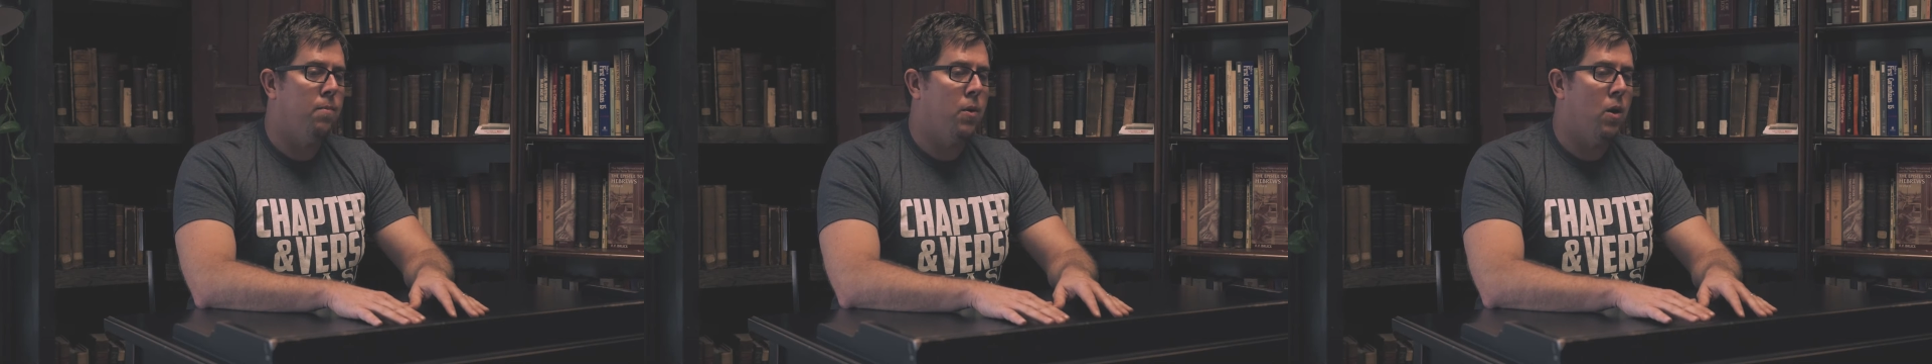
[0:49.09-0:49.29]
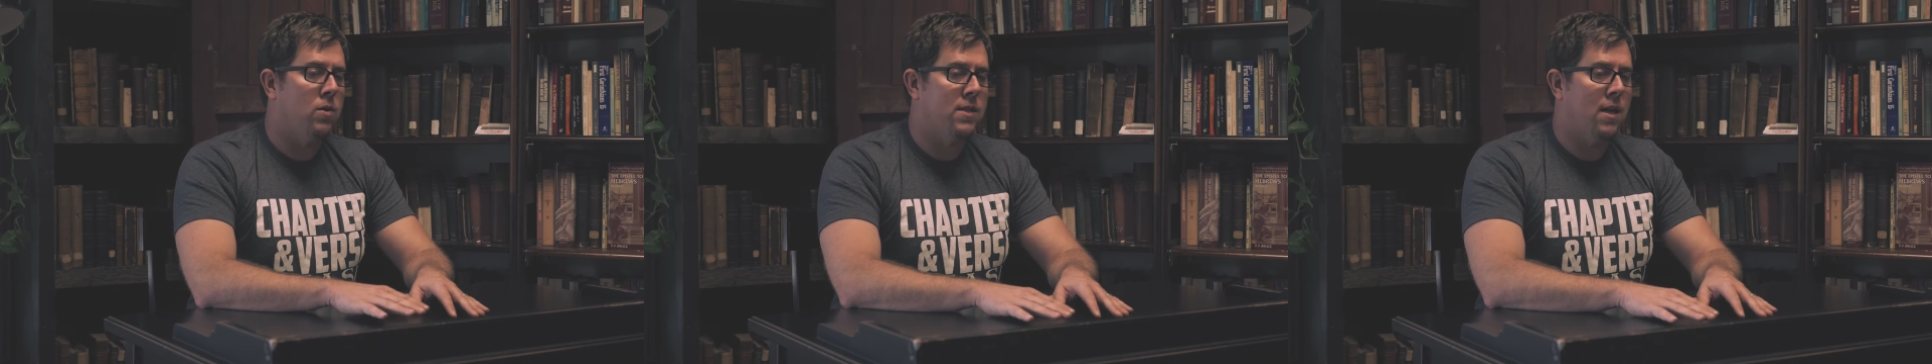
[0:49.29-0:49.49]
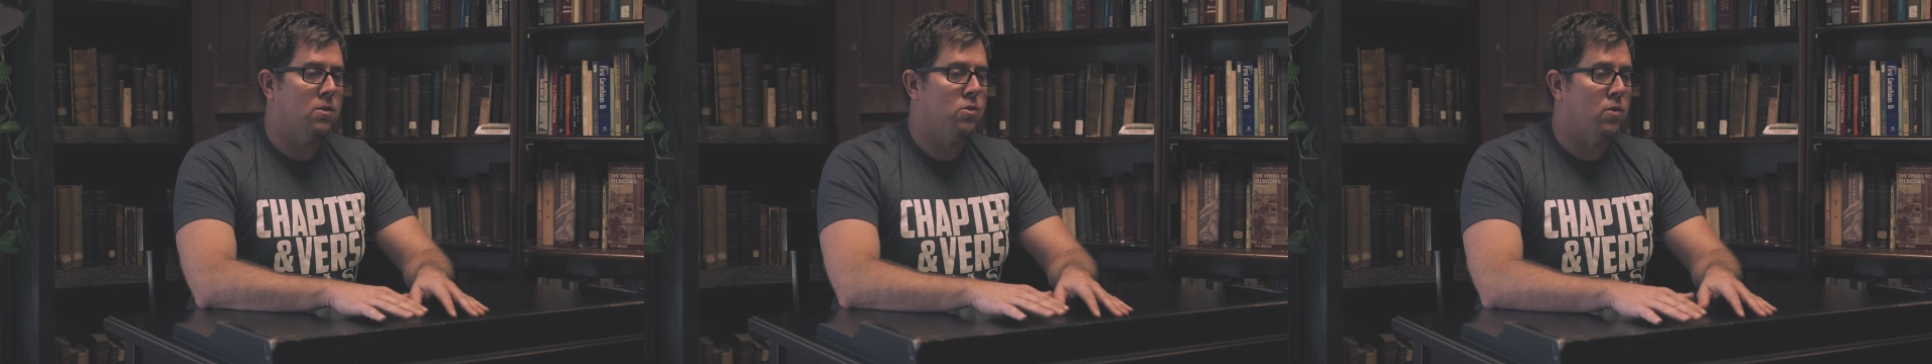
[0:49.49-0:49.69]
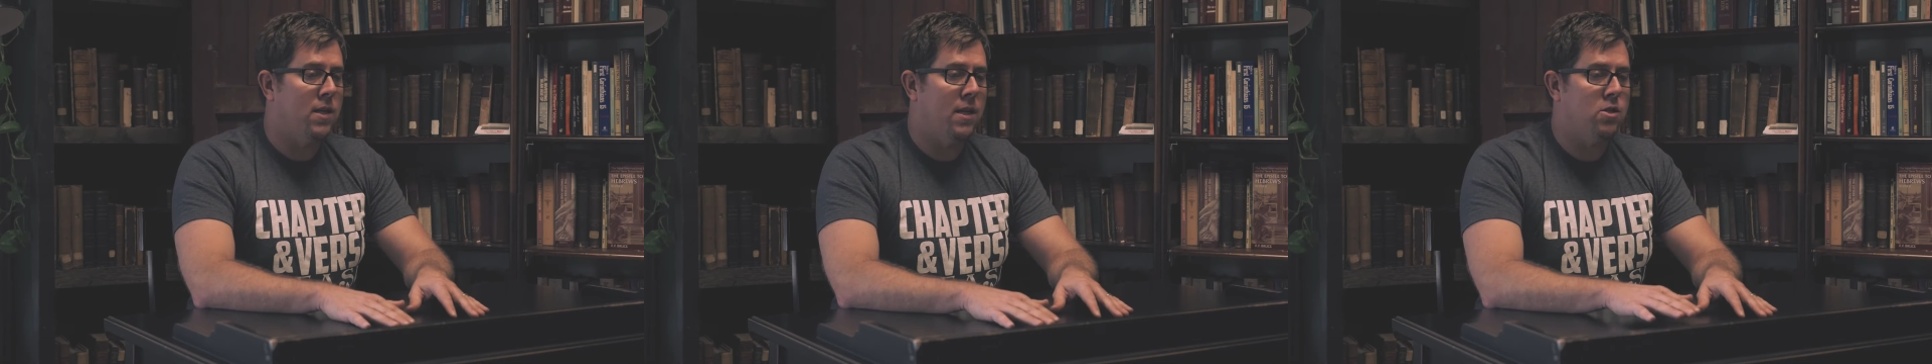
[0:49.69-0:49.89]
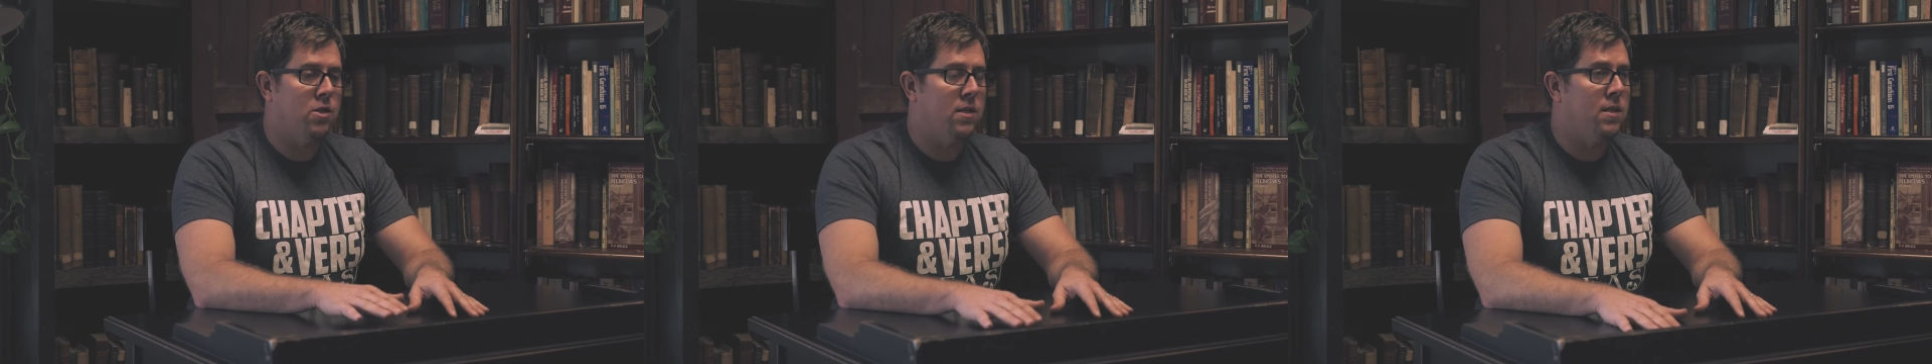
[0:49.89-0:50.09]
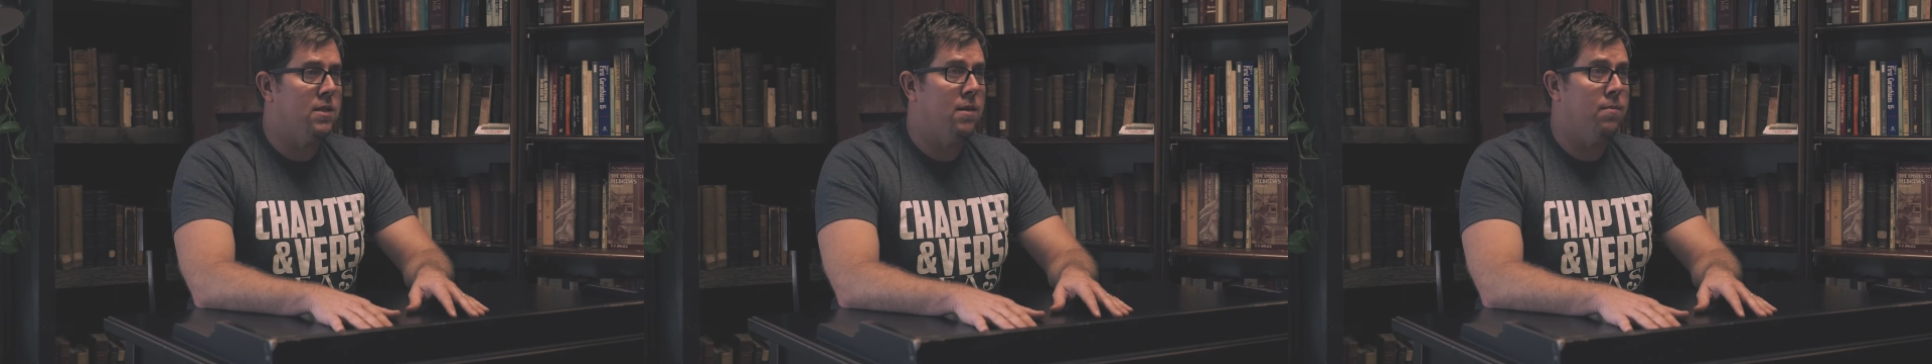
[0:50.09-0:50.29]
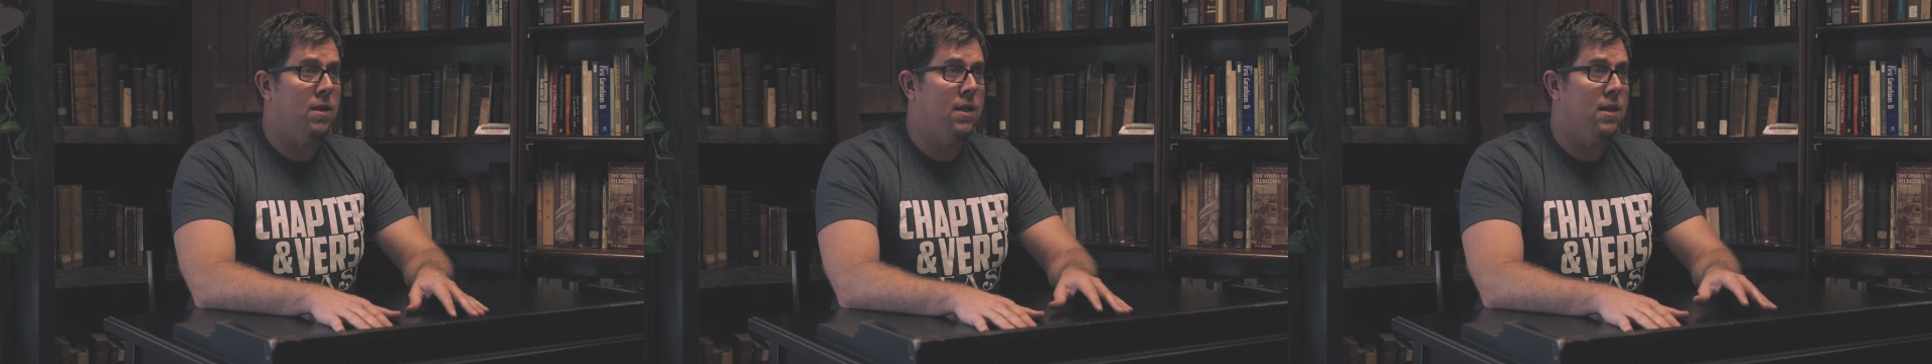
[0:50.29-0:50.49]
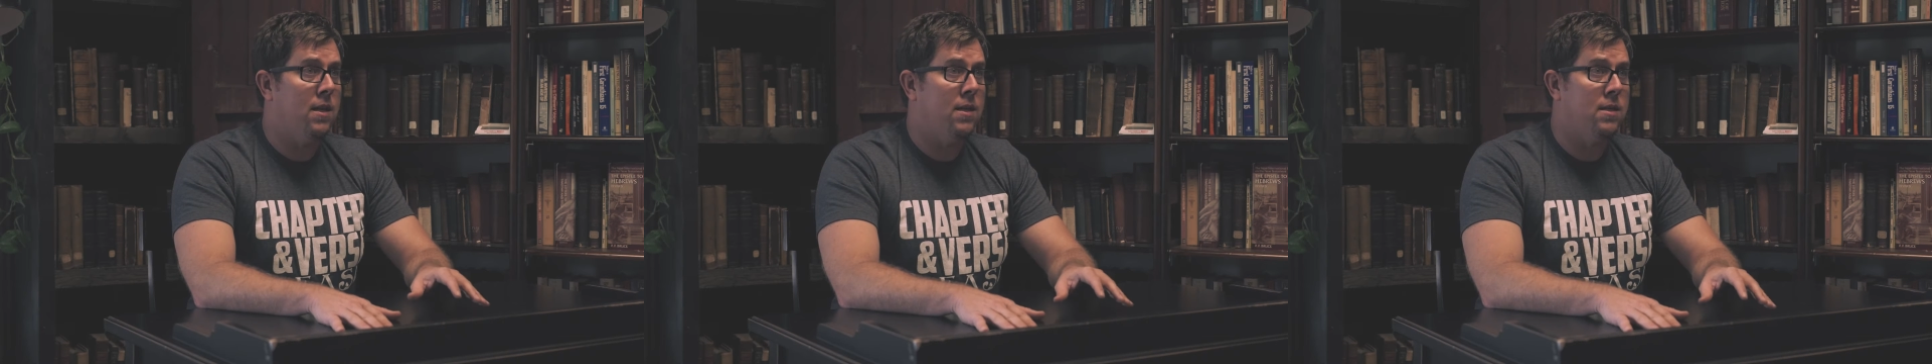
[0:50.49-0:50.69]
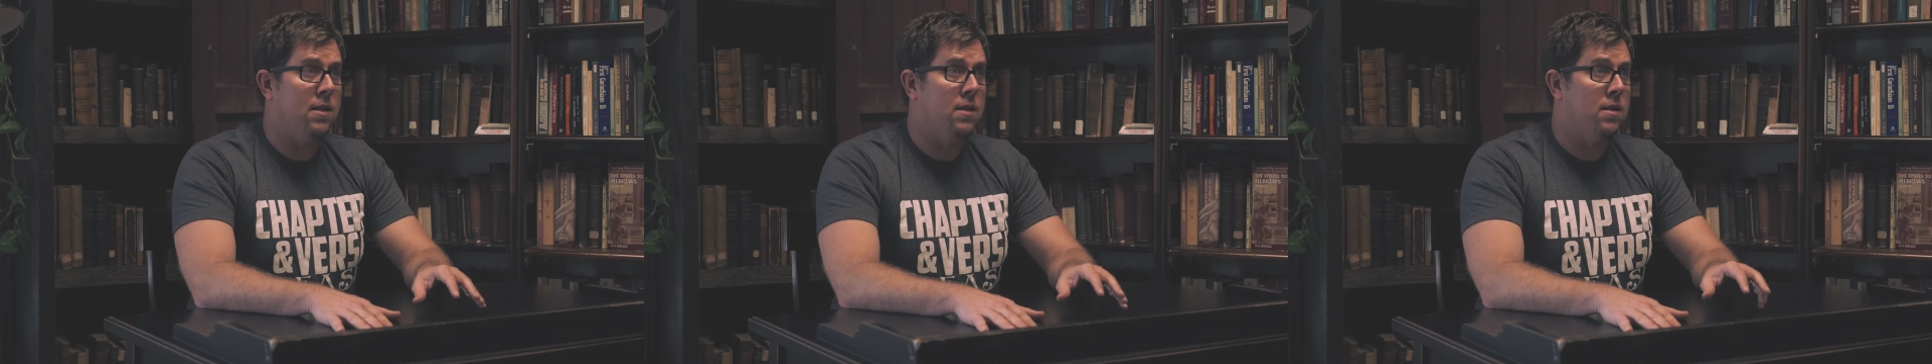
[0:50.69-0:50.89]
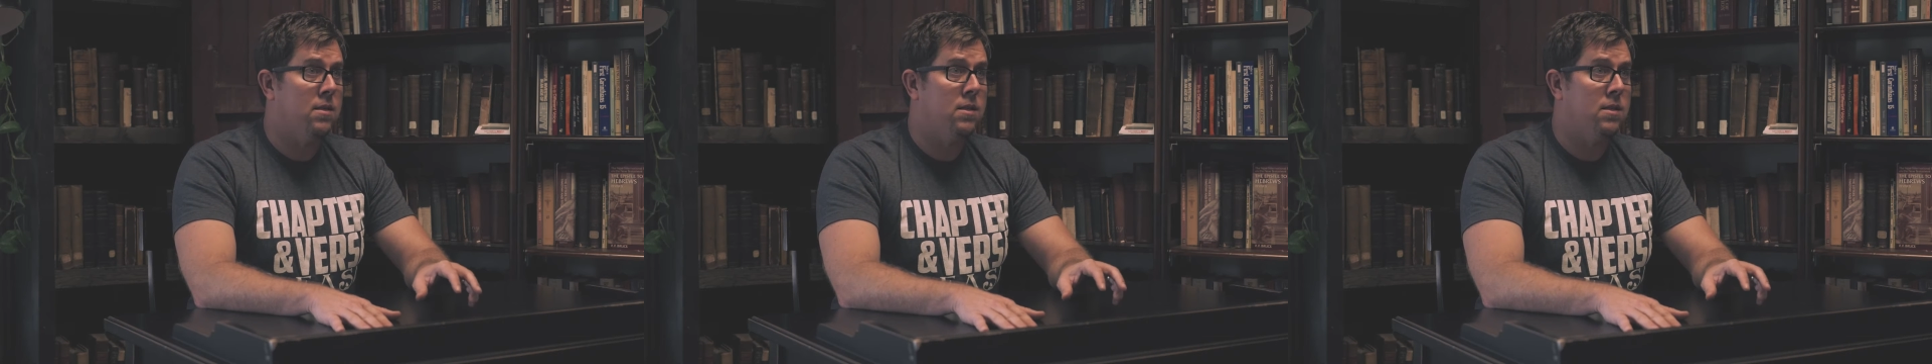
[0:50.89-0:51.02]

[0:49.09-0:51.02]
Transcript: Paul's exhortation to Timothy to